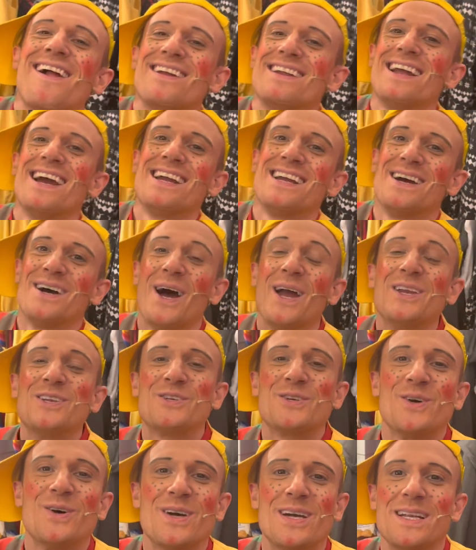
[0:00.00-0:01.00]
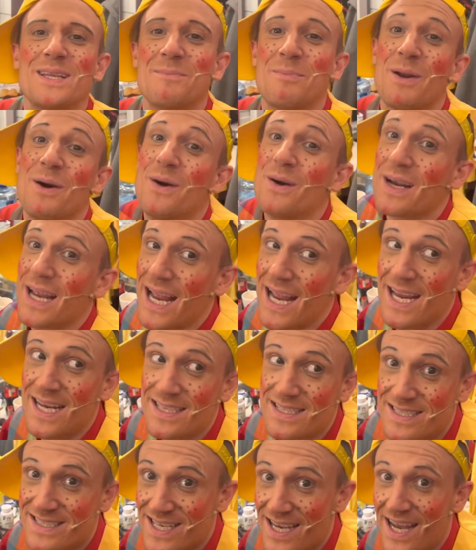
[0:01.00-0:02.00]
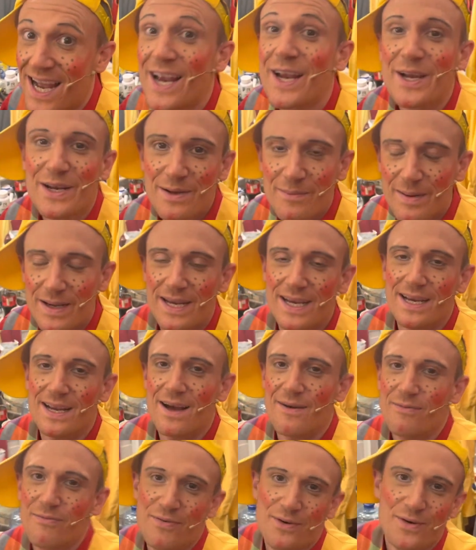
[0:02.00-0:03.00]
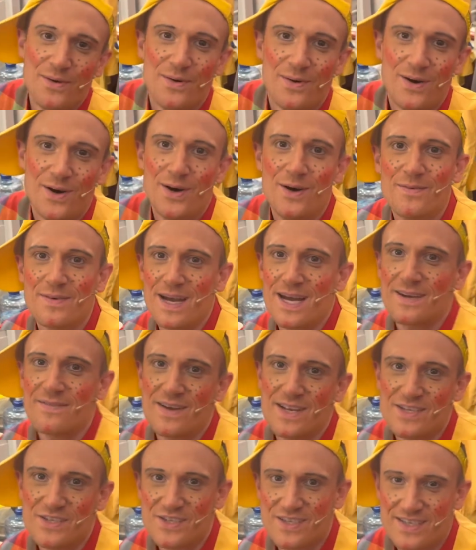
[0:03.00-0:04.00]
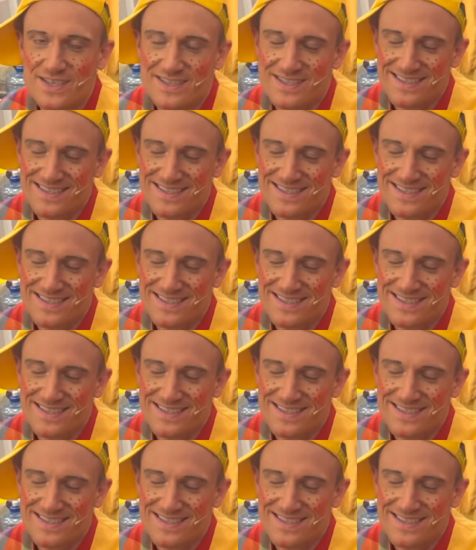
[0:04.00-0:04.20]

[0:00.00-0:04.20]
Yeah. Enjoy the vlog. Yeah. It's going to be full of adventures.